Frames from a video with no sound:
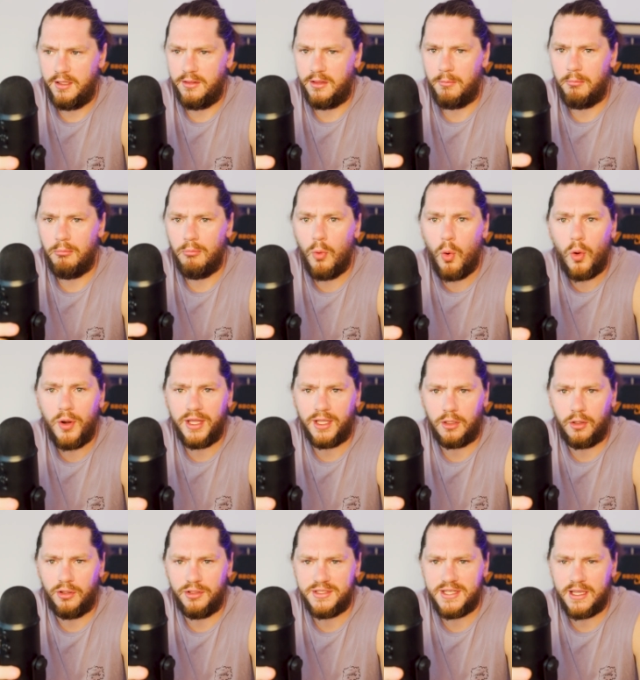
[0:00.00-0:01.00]
The morning
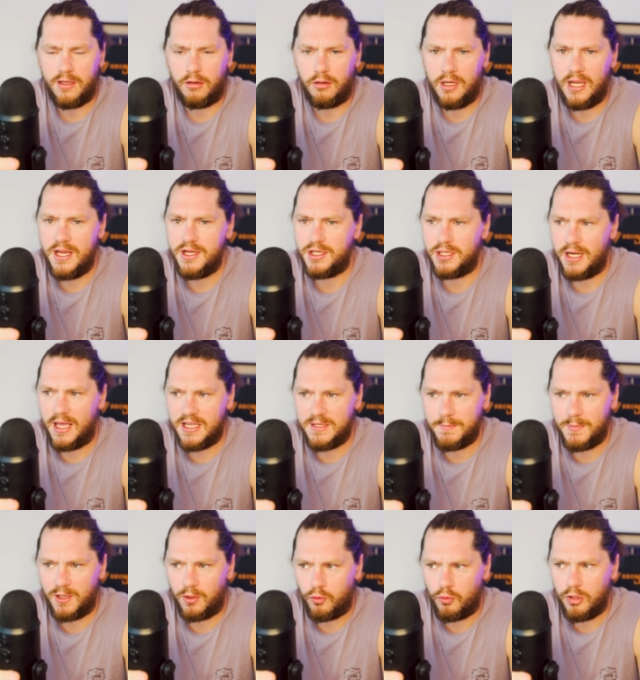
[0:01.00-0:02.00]
content creation has
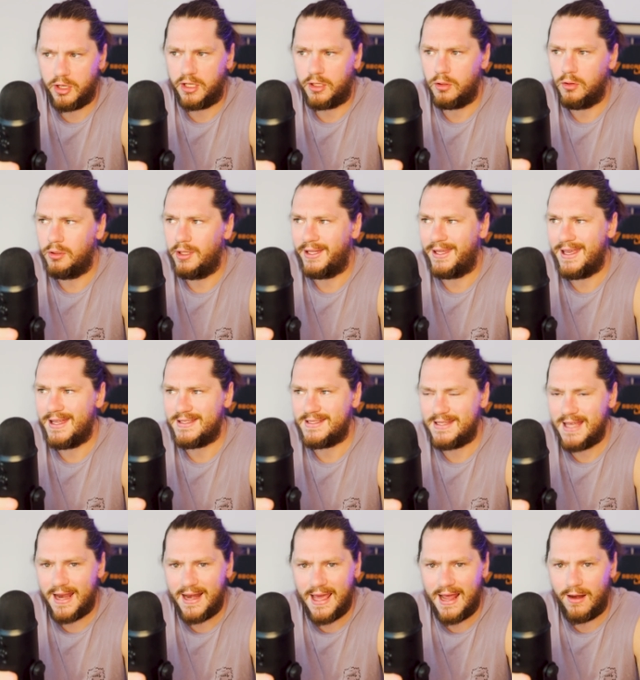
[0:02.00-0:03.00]
been critical. It gets
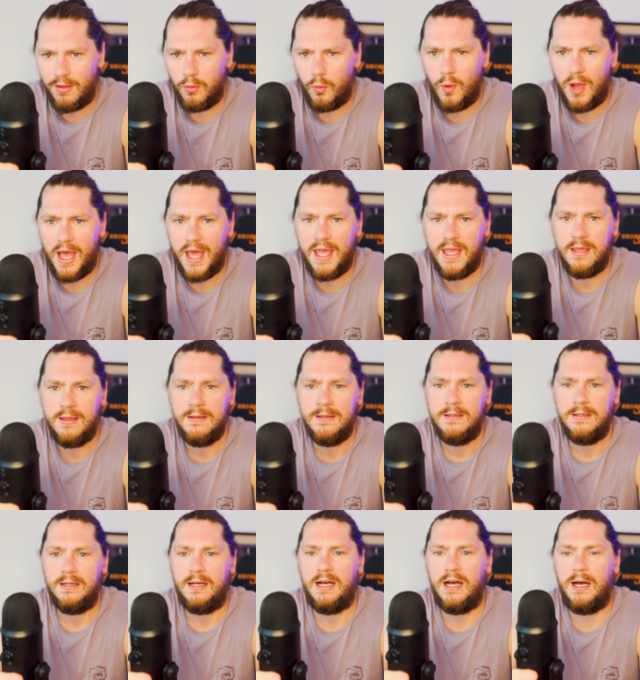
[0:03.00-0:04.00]
that out of the way.
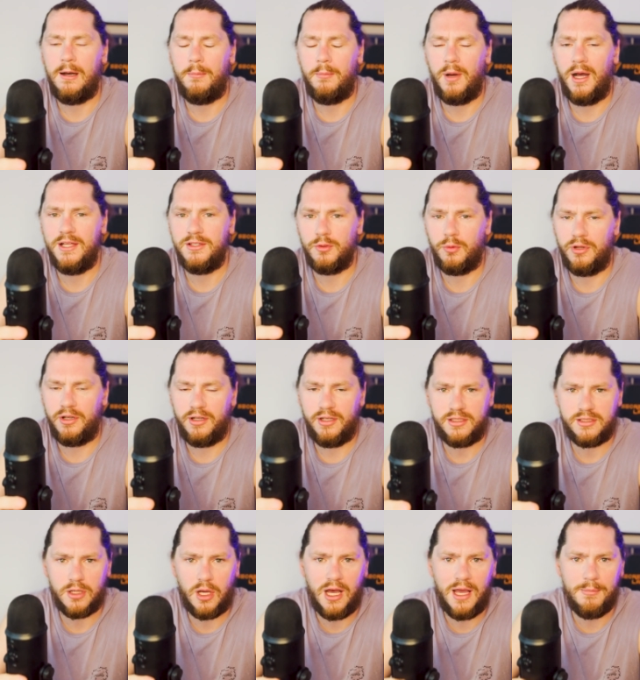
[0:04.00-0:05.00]
Um, I do it at a
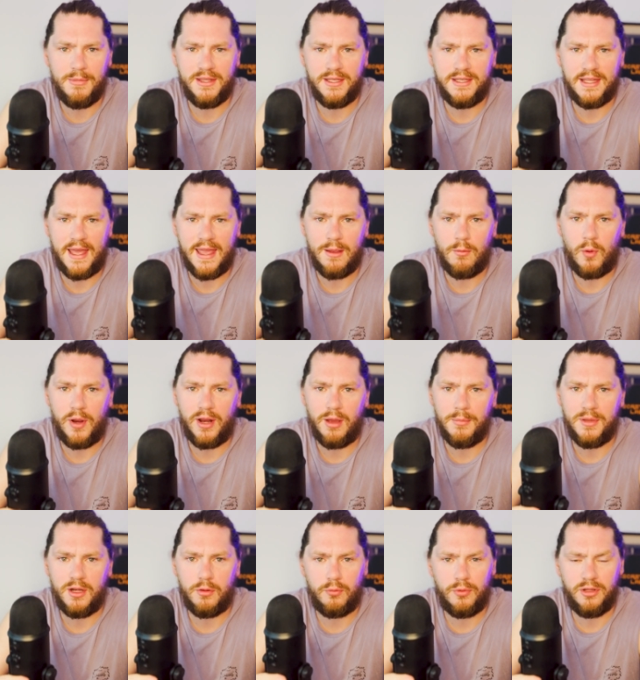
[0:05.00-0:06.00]
time of the day when I'm
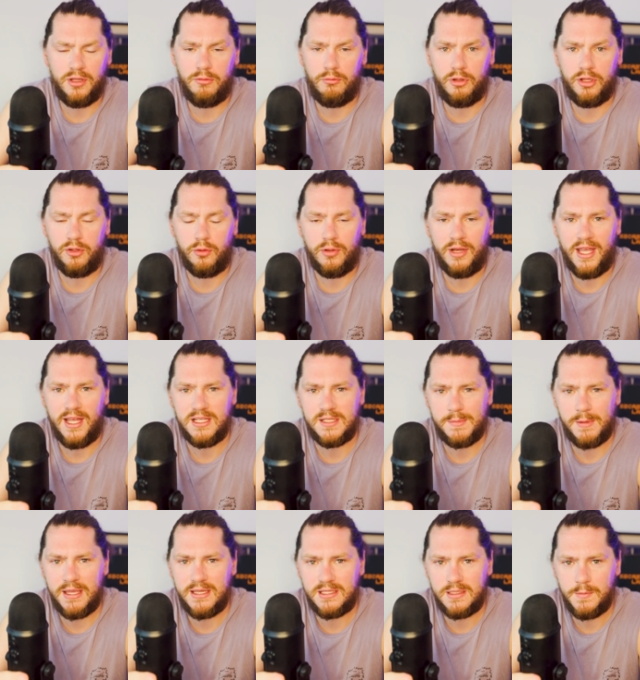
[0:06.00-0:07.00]
in a really, really good
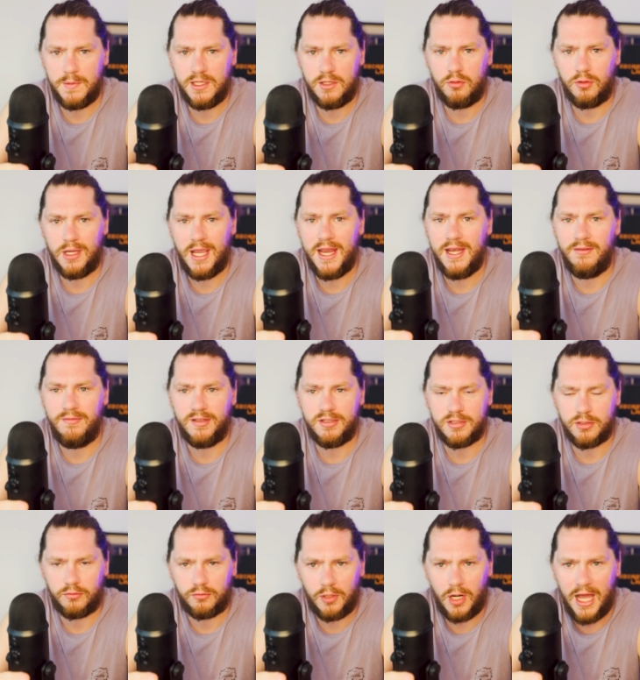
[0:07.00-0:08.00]
headspace to be creative and
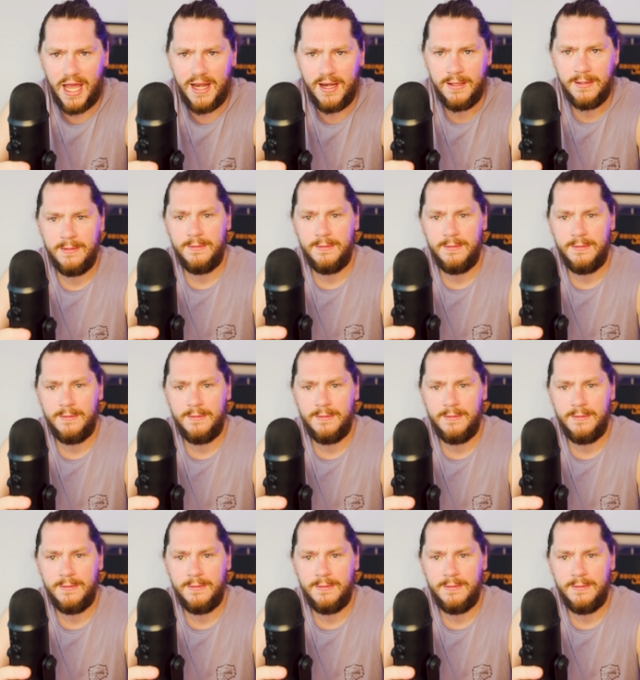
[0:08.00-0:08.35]
to write.